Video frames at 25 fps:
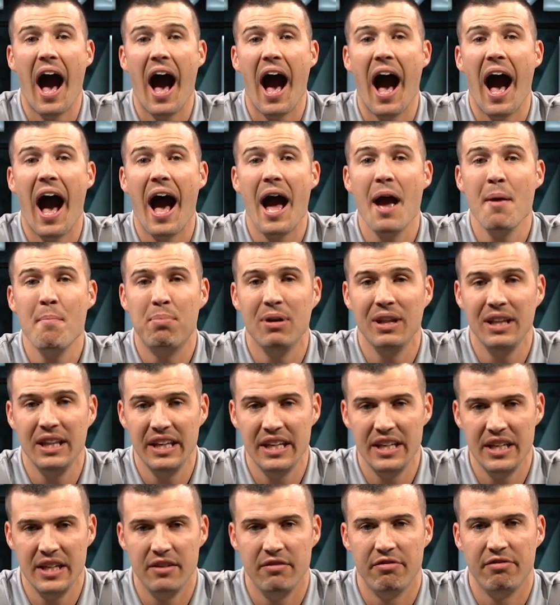I
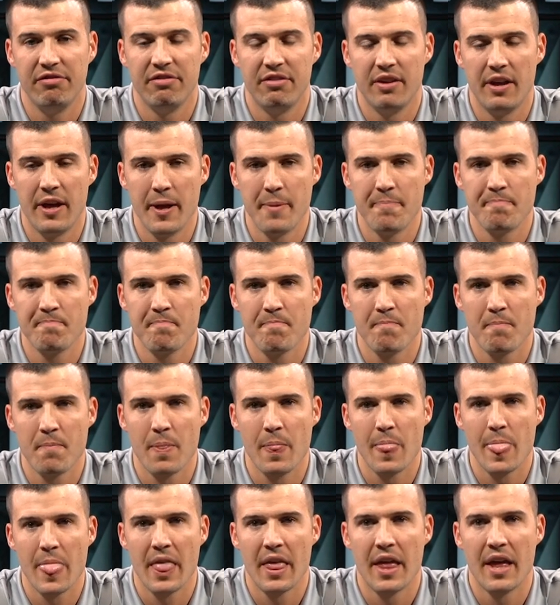believe
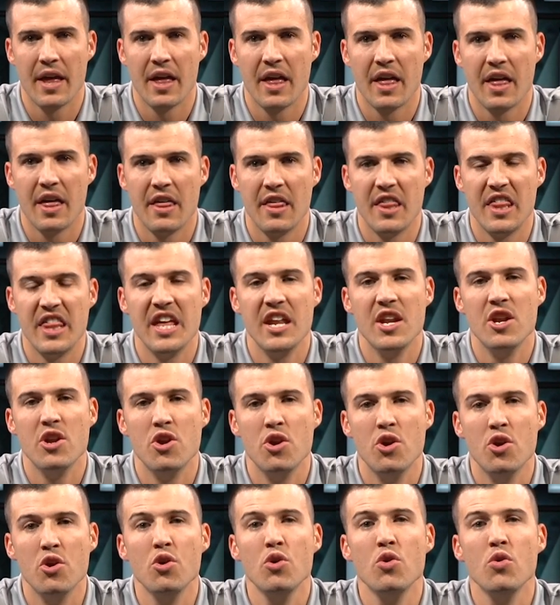that
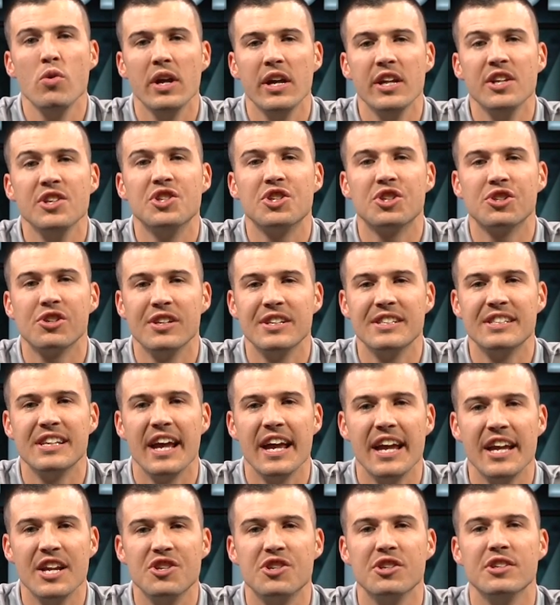new insurance
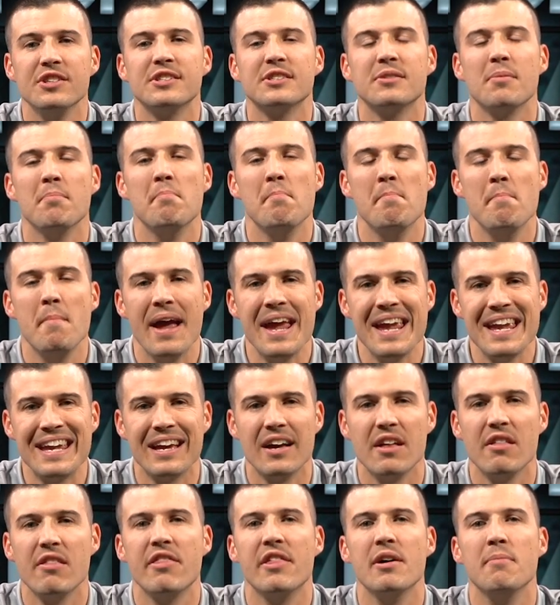agents
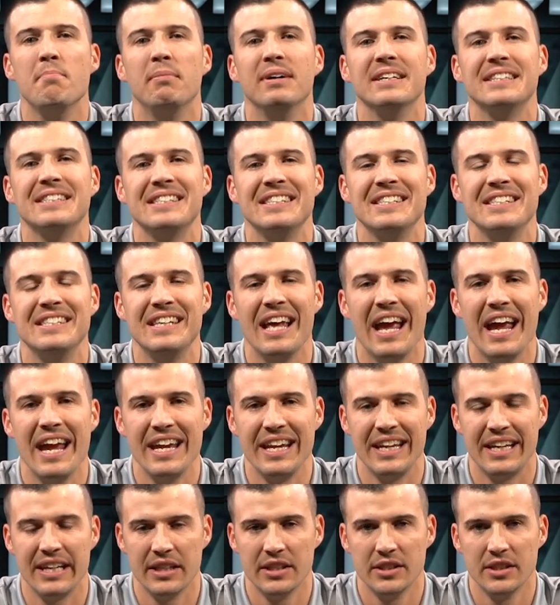make the
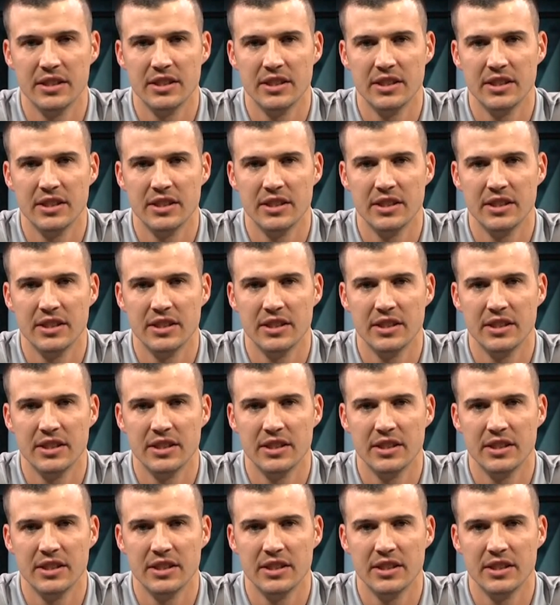mistake